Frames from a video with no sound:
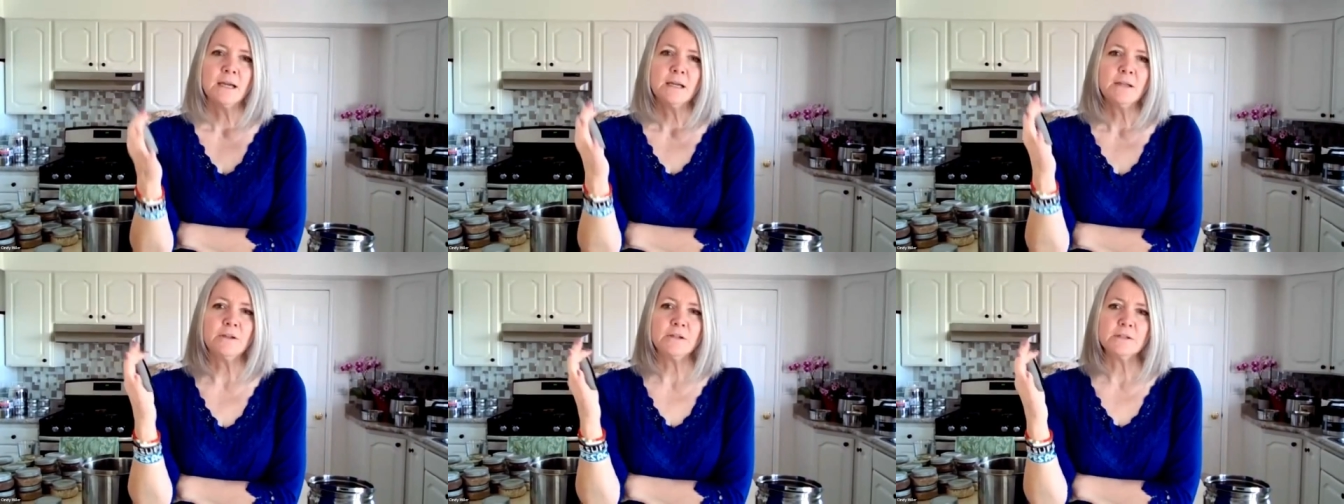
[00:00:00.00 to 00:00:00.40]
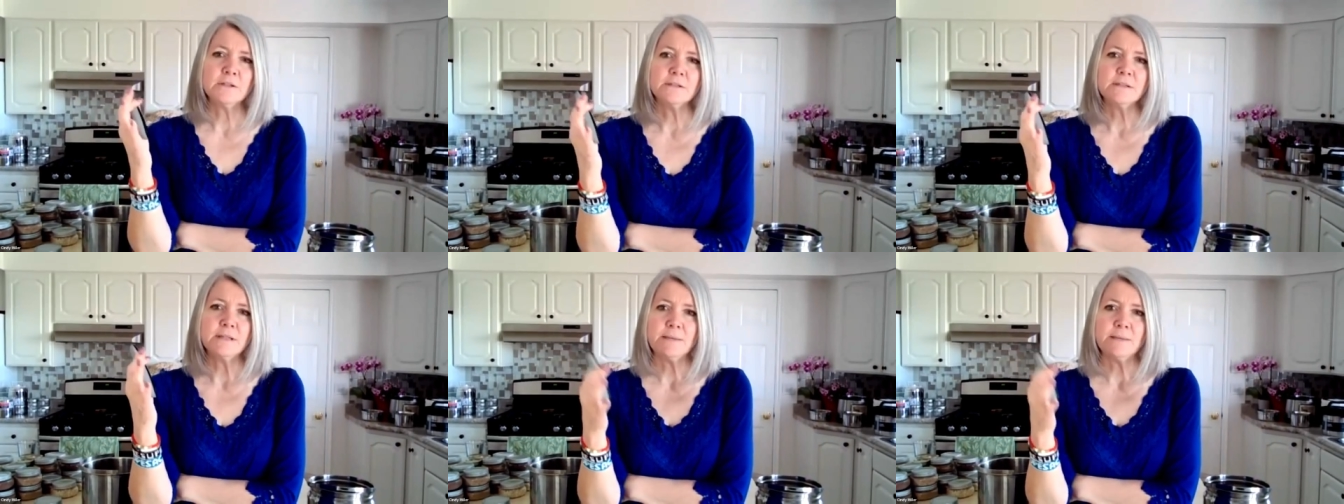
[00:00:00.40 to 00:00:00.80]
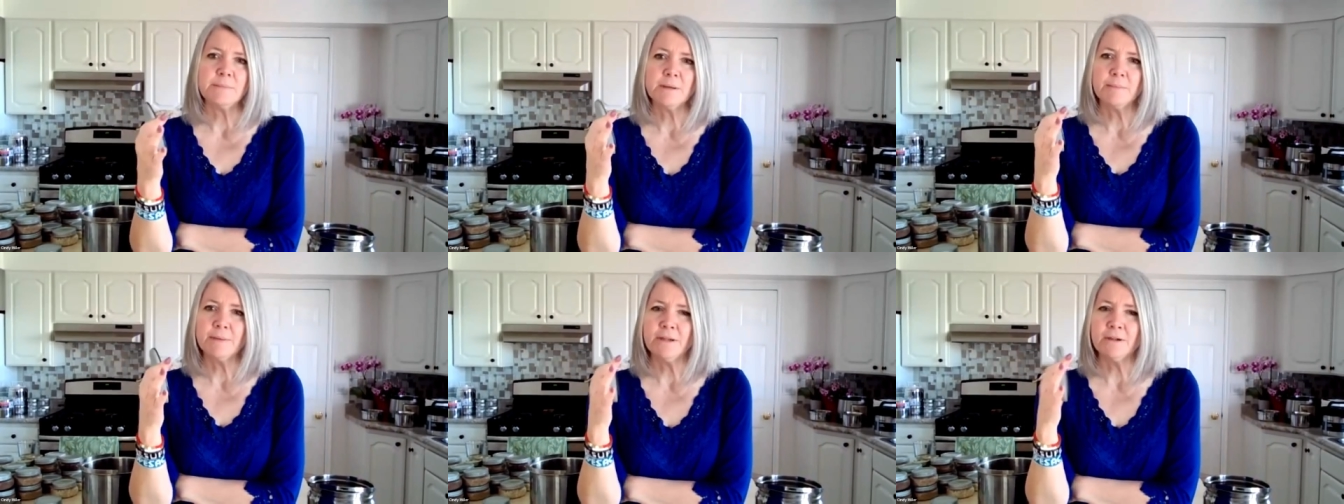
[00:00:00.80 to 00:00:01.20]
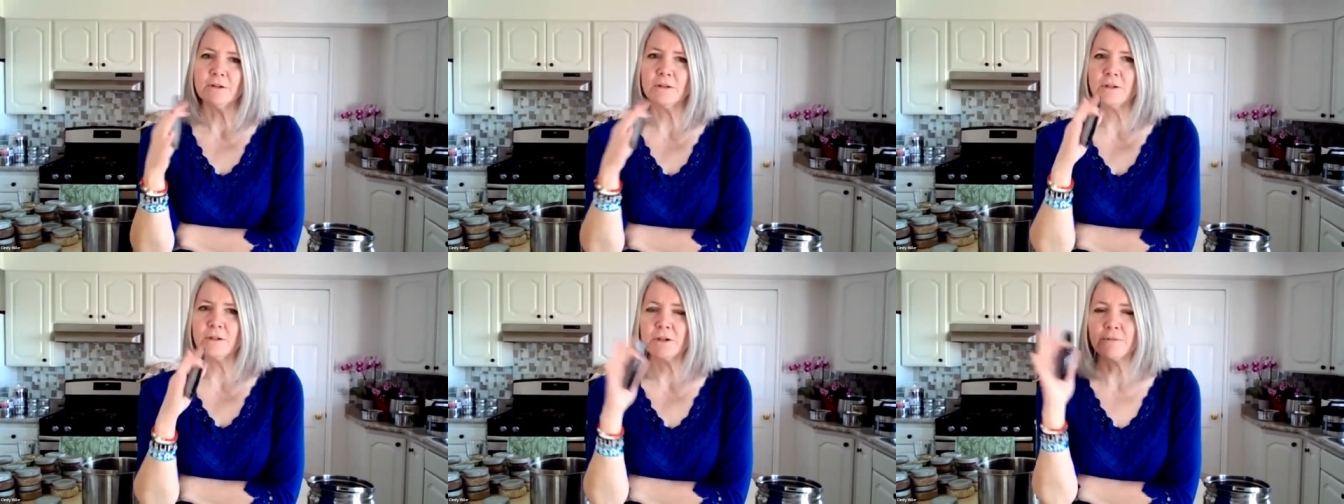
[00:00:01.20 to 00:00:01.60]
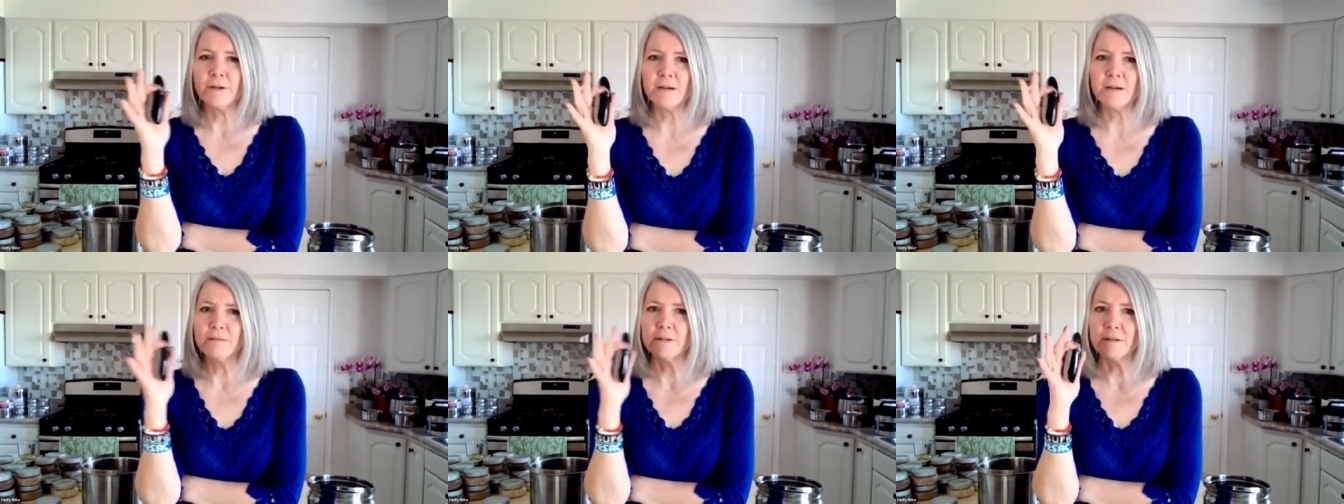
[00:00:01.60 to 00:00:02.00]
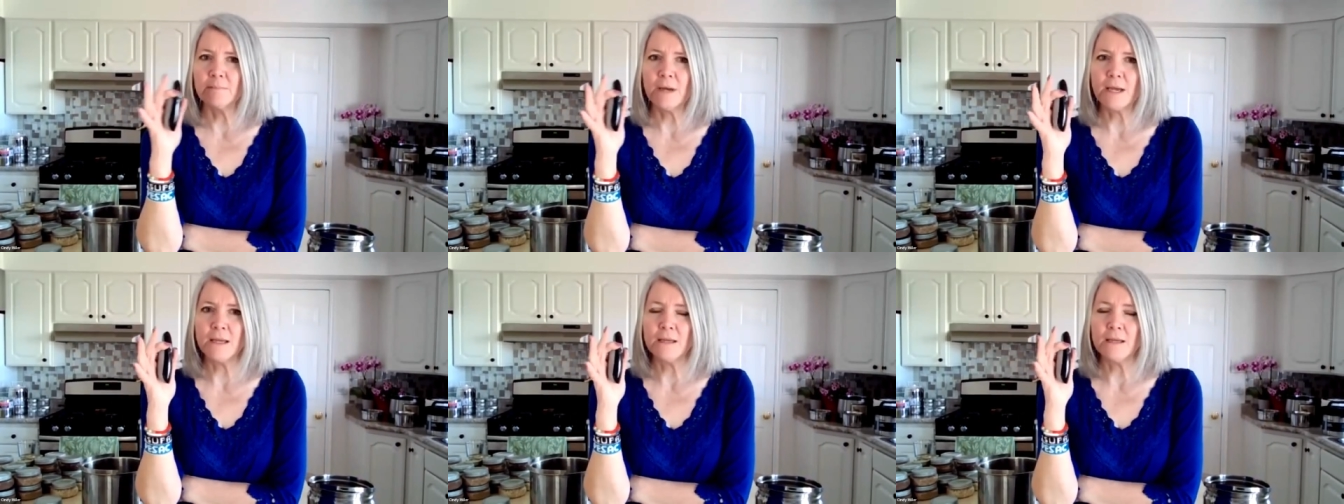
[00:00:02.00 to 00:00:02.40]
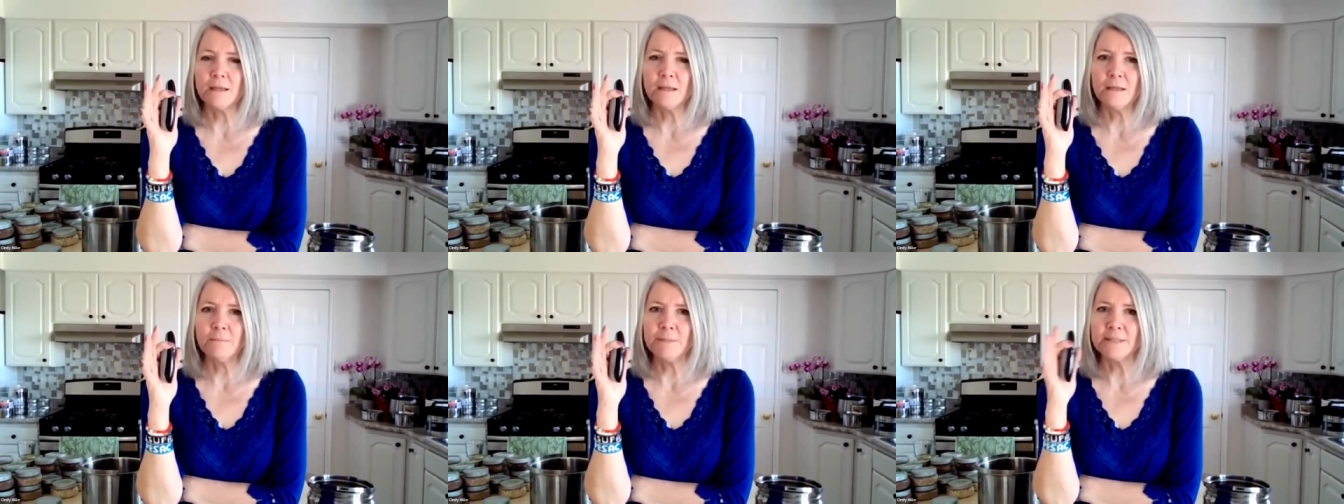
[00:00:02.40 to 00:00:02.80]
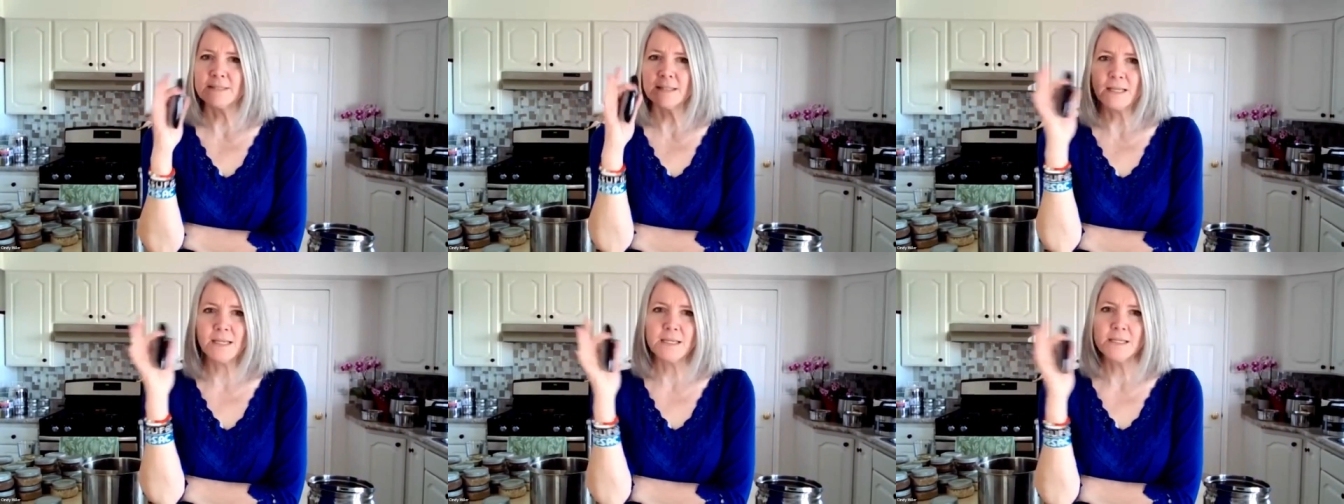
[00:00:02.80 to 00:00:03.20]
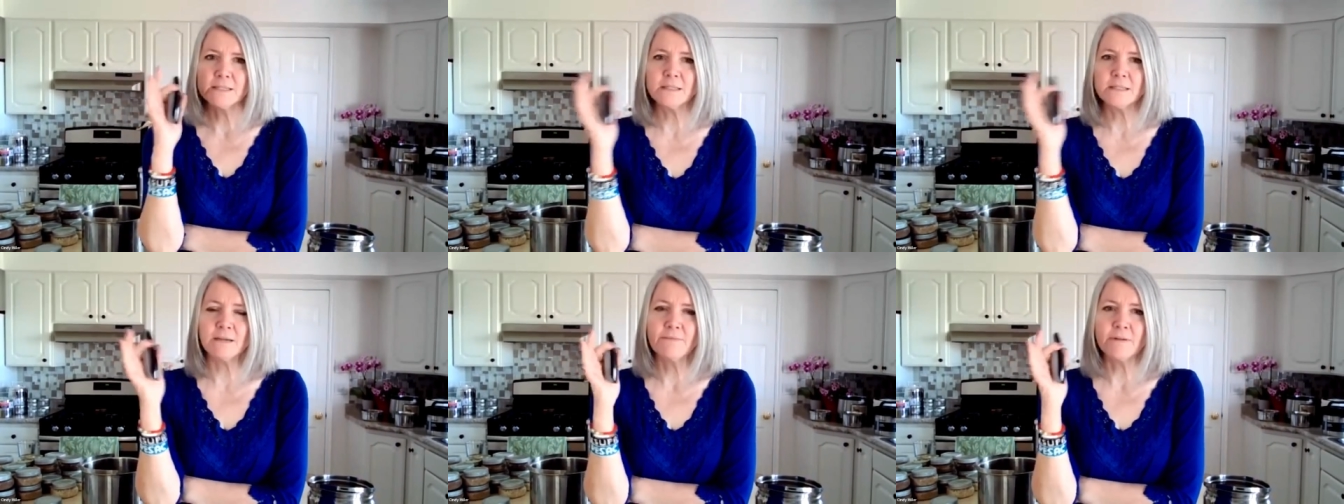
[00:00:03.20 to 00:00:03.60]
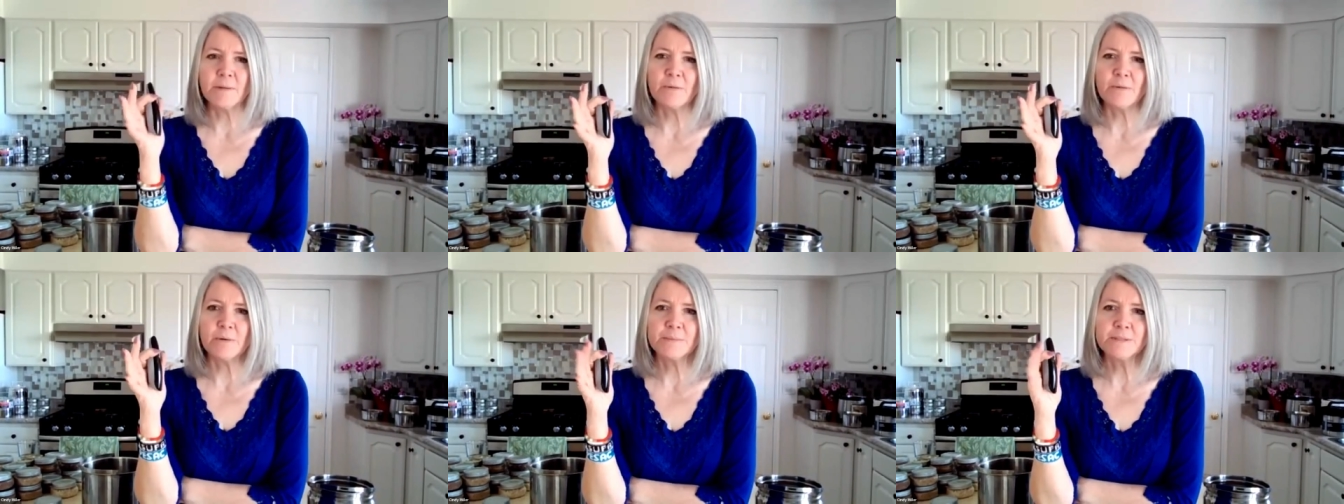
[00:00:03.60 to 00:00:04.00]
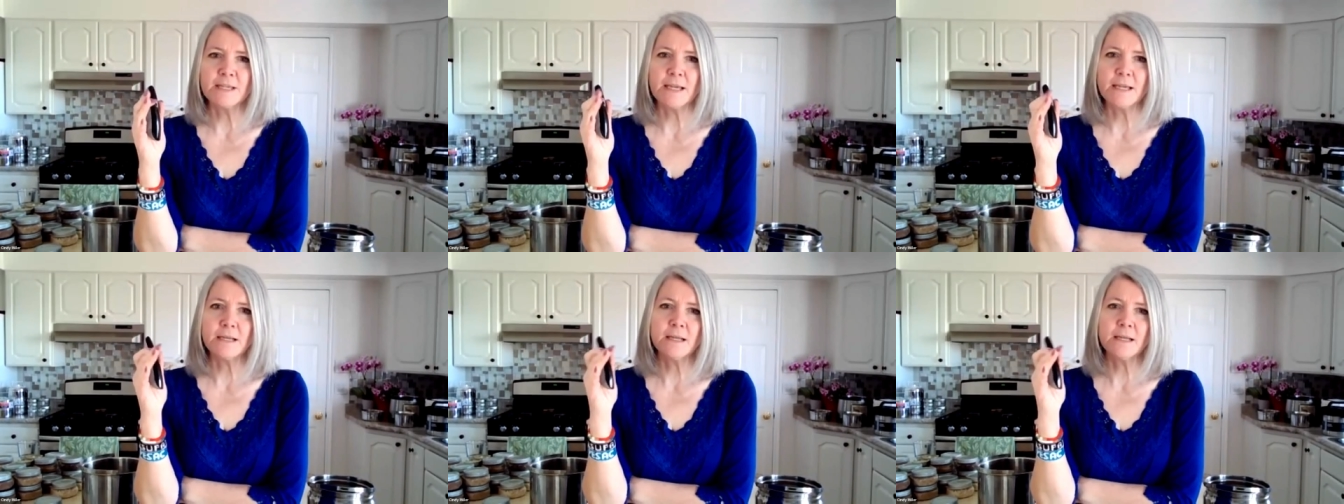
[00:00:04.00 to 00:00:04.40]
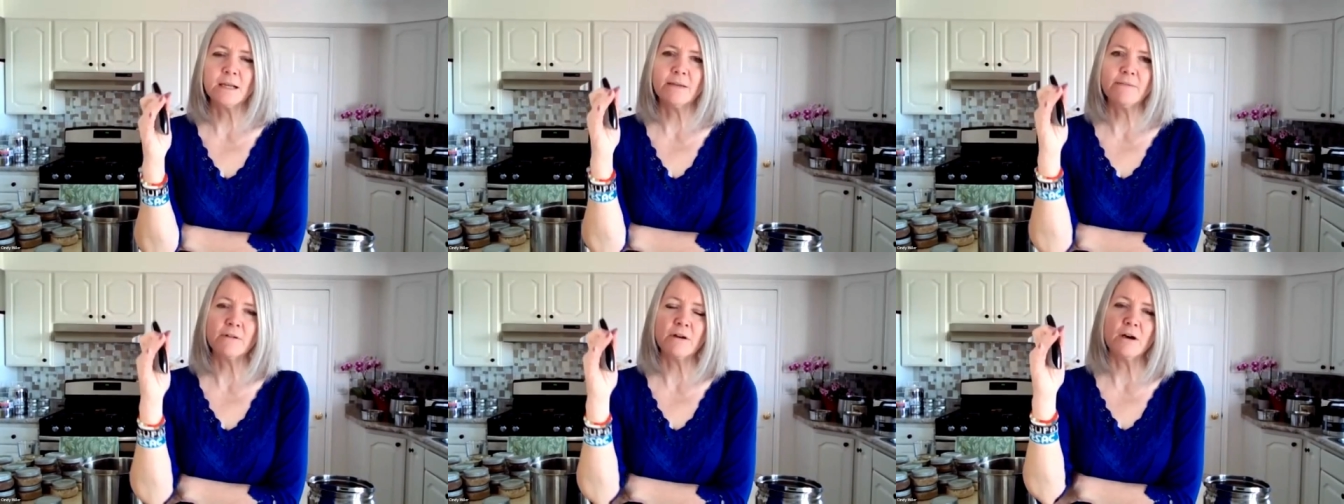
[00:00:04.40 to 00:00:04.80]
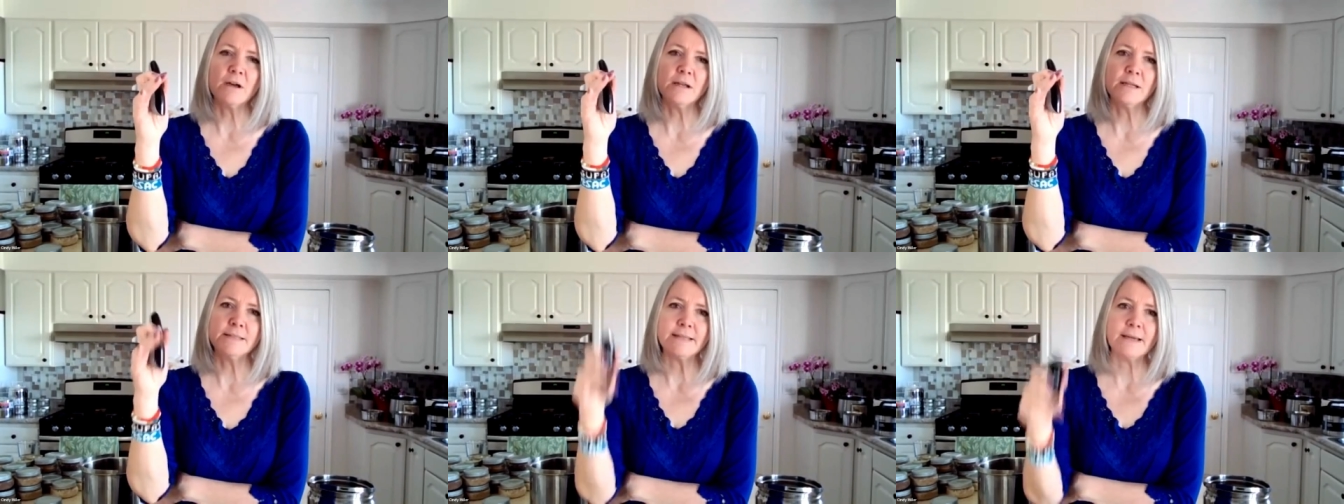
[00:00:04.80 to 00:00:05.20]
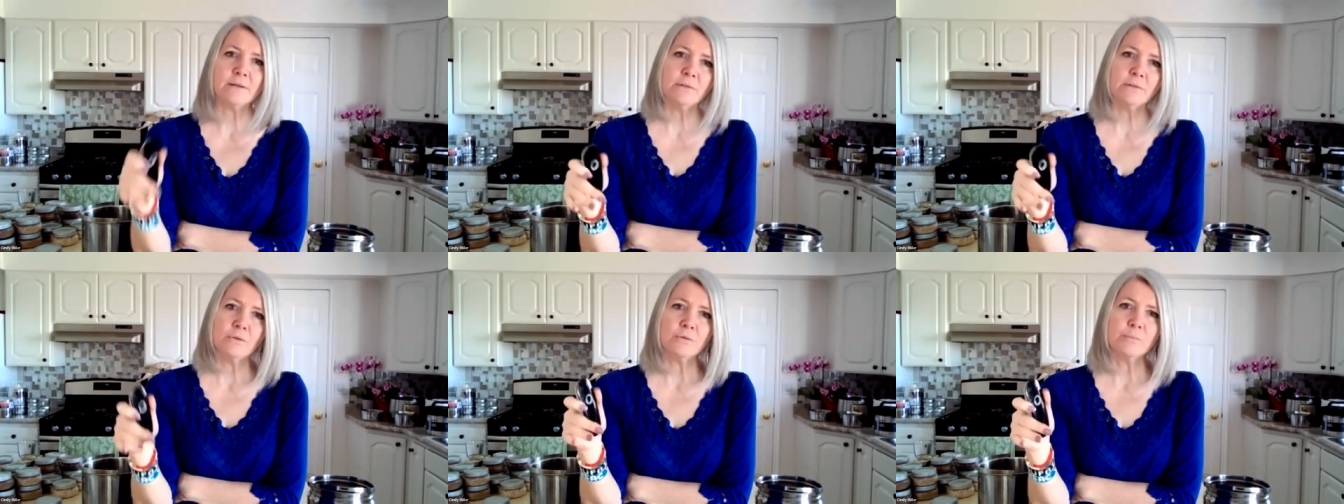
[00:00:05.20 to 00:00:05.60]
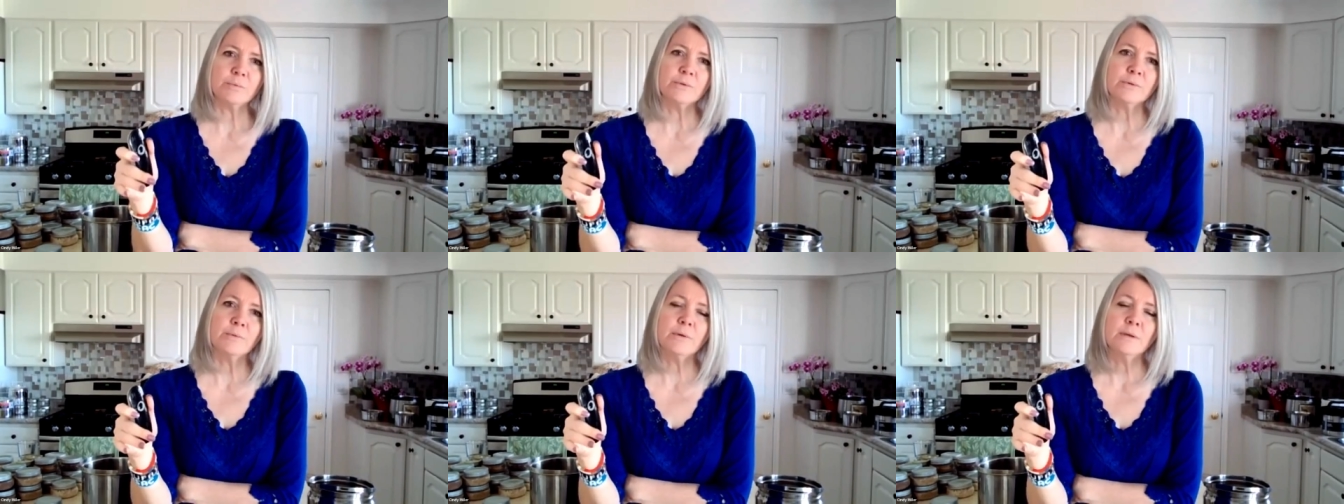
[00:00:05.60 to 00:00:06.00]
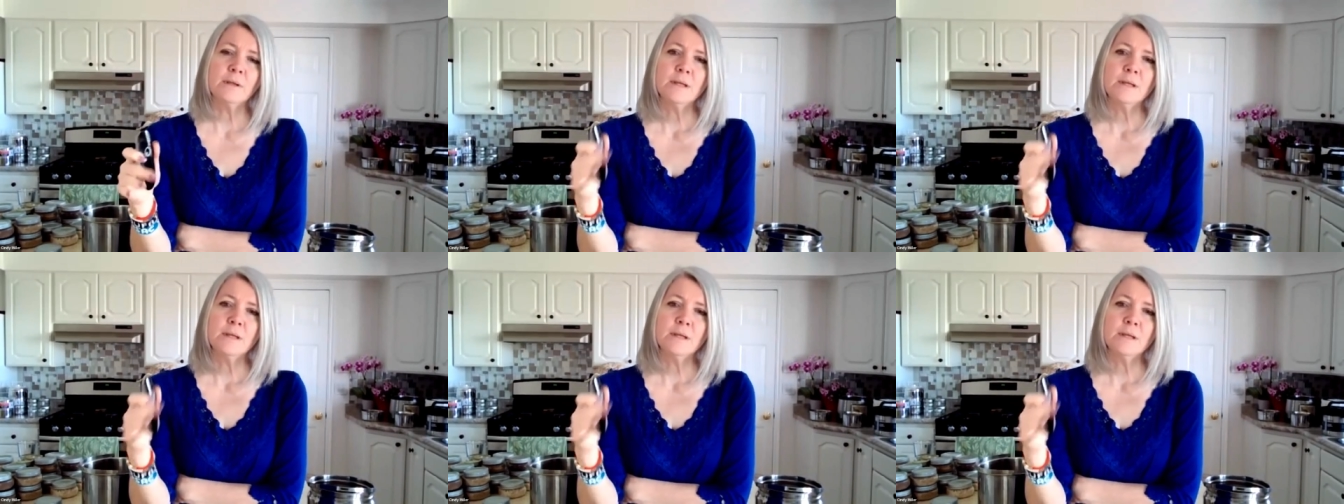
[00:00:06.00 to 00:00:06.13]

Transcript: you can just email me or look around in my miscellaneous stuff on my website, and I've got a downloadable